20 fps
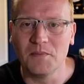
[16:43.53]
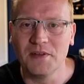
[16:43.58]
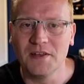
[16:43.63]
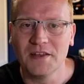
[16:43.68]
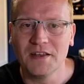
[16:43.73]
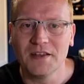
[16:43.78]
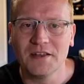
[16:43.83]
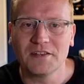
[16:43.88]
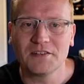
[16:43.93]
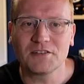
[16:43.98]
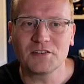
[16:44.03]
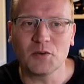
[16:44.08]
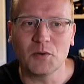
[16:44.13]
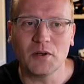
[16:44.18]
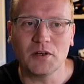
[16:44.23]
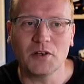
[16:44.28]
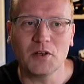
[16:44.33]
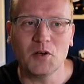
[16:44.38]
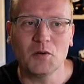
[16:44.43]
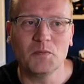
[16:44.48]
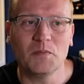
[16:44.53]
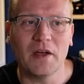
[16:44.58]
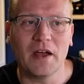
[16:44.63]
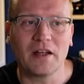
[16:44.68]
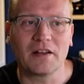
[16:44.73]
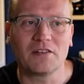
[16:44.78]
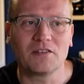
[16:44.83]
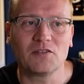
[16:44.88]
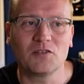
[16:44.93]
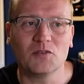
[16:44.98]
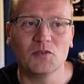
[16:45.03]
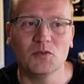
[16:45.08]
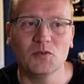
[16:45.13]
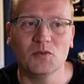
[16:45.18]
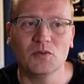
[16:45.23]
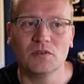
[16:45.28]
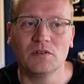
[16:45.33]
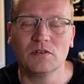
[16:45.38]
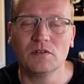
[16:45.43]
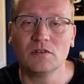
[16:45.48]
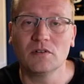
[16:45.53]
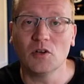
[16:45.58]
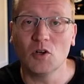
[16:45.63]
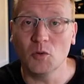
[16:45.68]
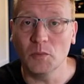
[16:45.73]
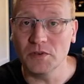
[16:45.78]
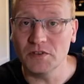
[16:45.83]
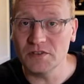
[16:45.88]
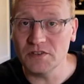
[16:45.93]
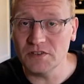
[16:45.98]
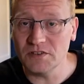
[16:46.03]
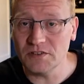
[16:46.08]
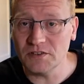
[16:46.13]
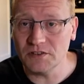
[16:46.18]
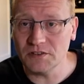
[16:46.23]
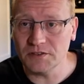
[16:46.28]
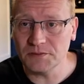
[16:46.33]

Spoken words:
So I go back to Home Assistant,